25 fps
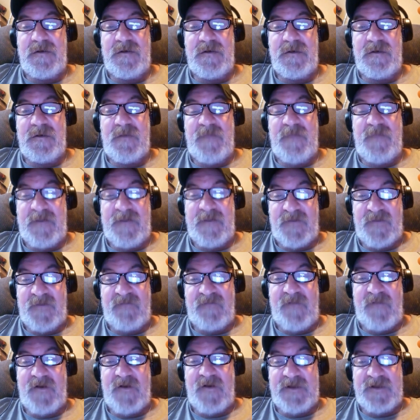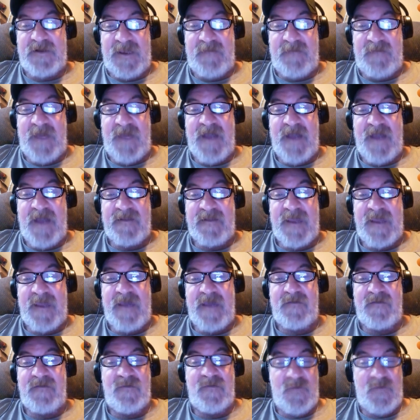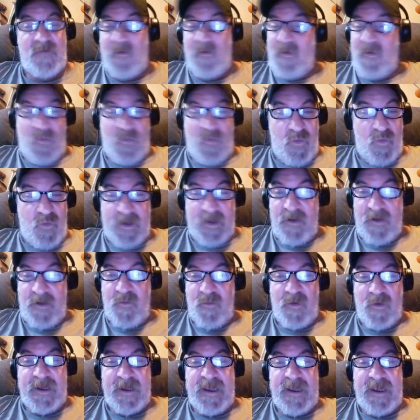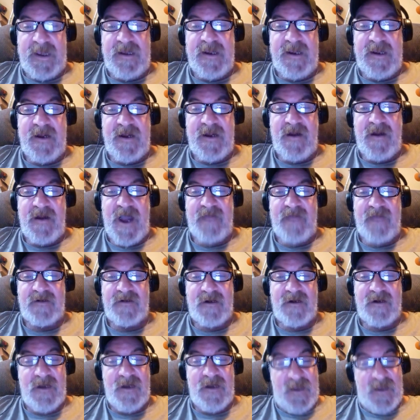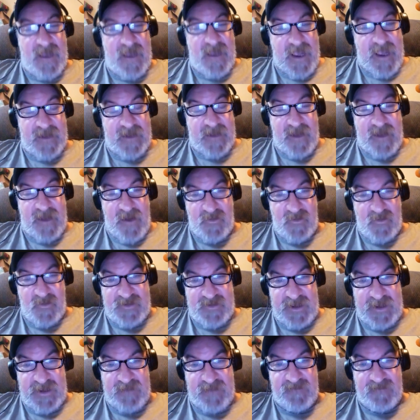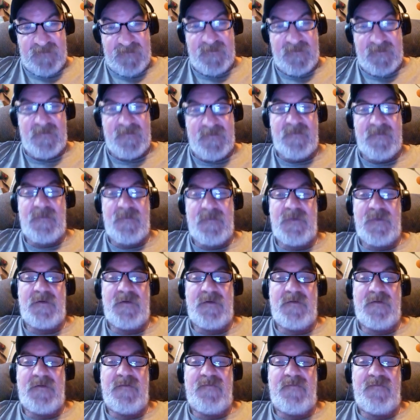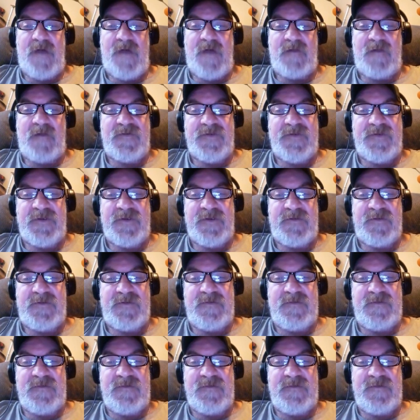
a member of our team like that, we don't want to eat here either. And the whole team followed suit